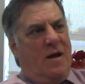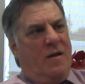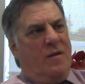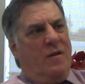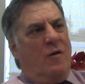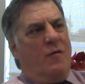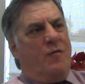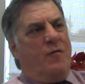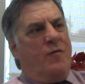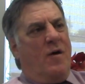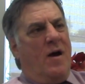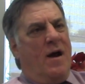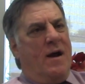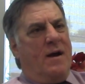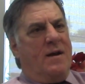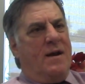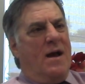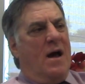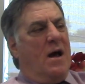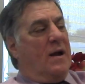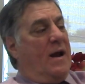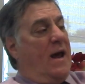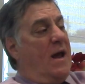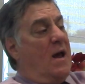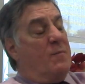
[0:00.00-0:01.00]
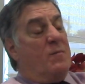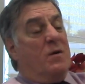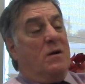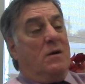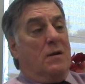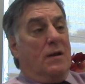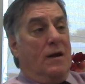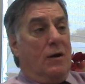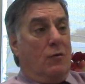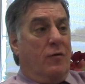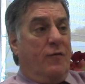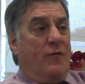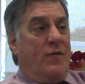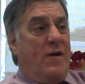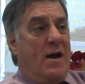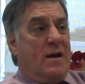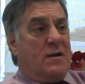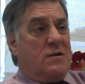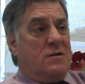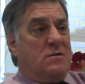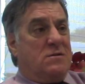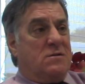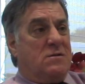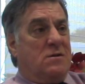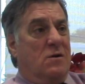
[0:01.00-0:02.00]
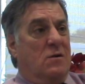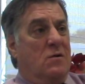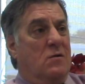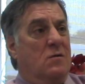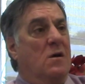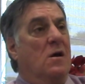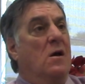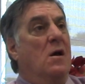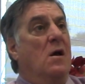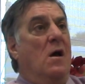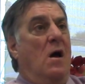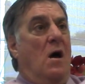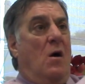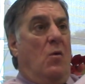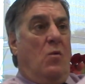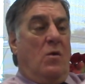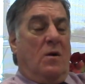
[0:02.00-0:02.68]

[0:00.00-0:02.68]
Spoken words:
and they'll find out, hey, I'm in a liquefaction zone,